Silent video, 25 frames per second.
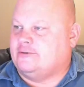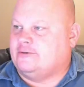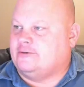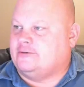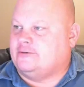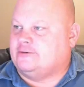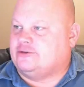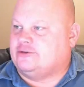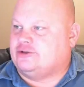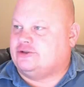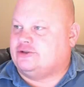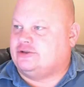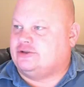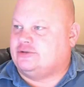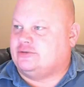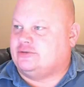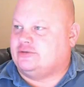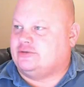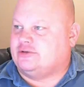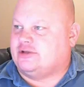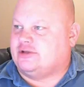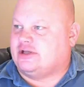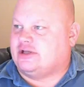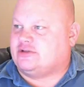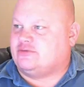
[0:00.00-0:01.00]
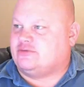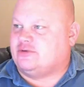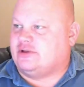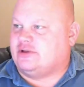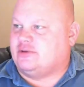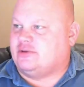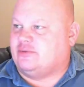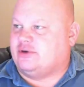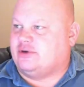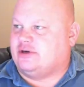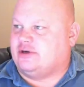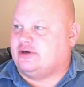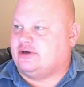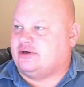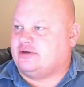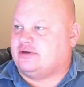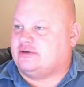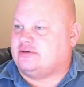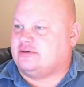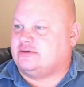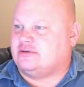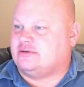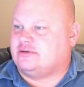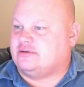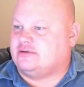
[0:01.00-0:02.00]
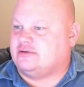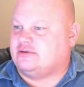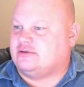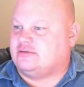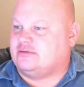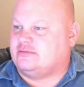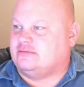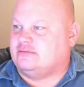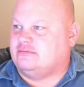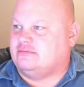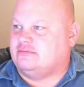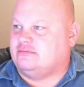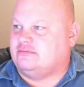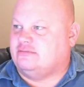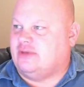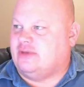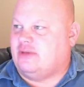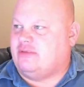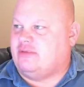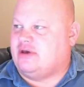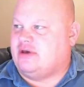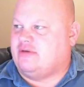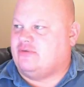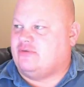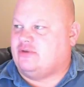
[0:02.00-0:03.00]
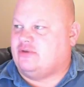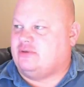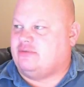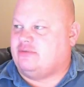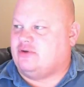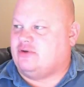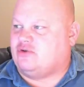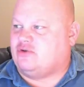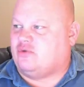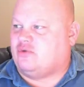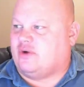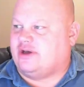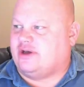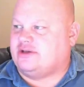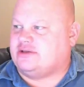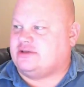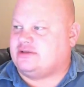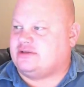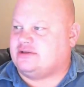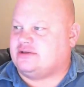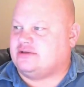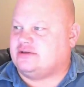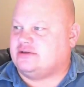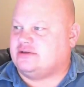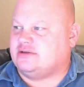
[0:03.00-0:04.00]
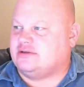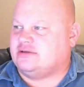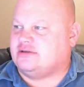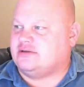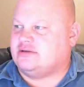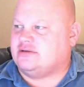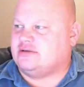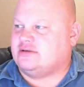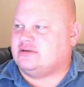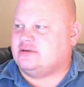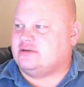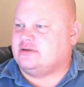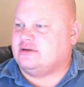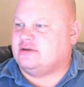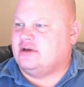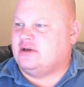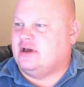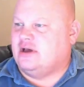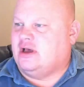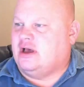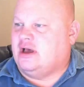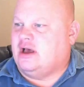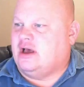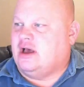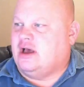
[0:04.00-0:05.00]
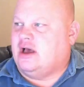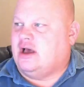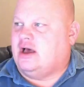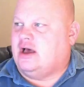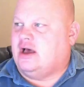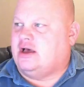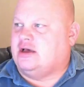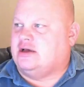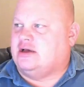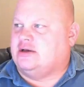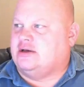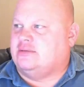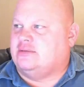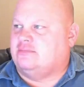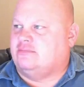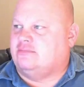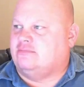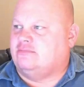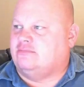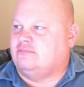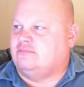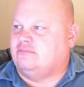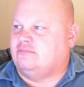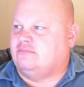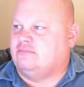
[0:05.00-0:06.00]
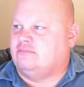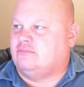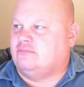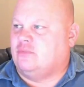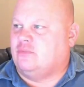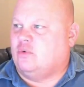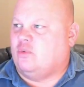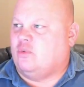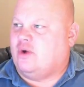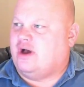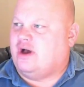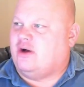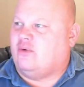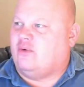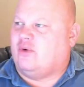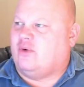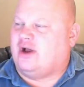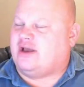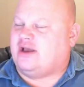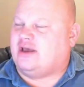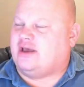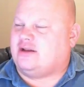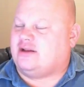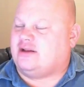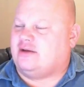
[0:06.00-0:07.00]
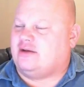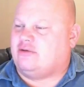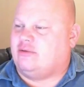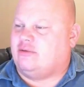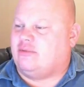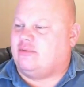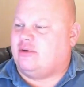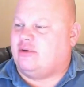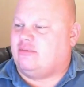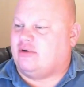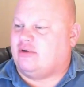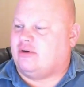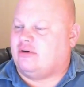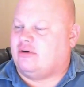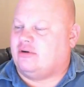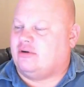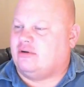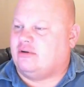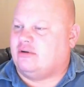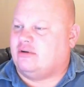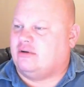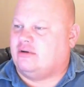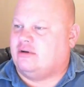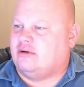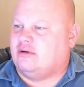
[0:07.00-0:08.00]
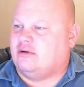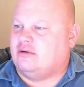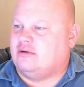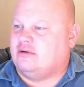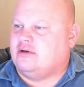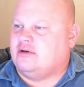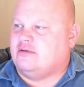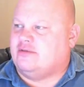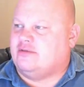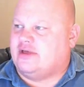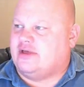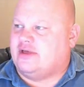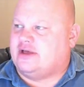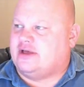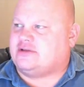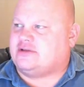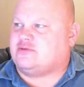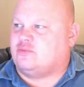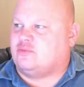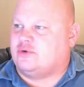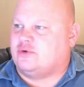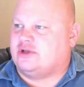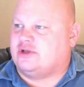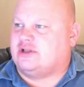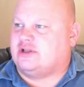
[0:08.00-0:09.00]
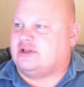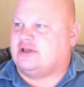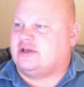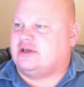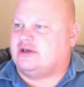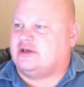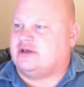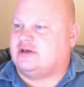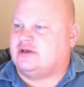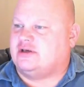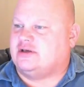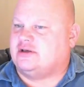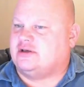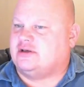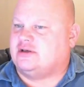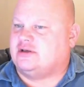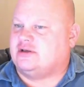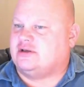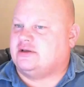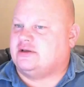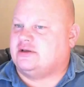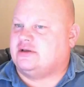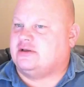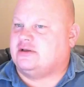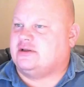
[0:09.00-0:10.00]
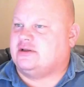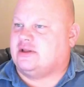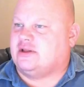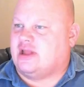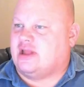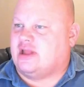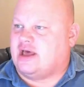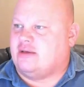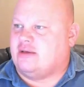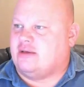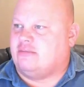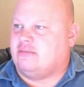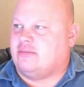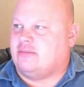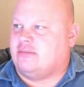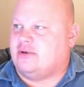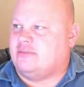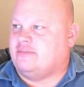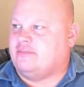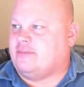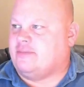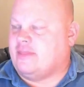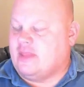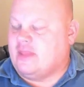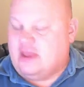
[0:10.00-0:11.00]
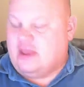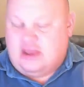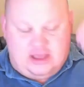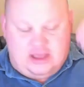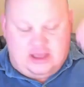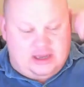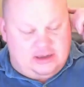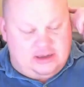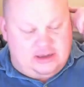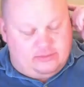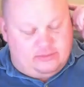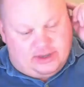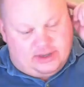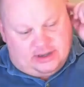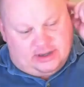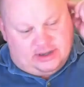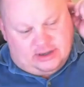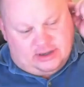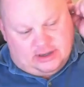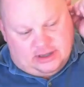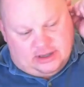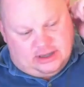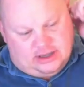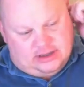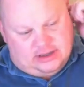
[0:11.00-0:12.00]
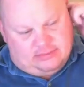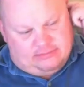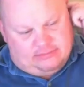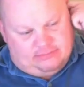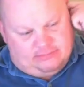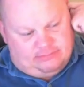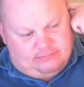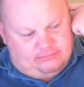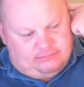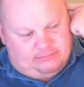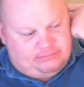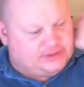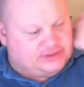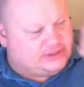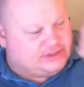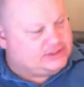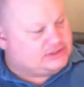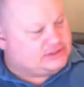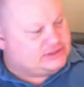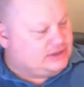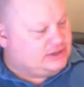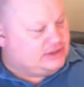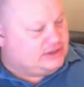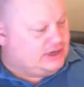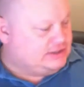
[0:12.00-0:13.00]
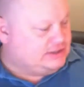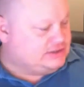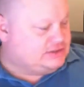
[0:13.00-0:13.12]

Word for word: Shoot, that's really weird. Maybe I've only been twice. Um, wow, why can't I remember? That's really lame. Anyway, um, but this I've year.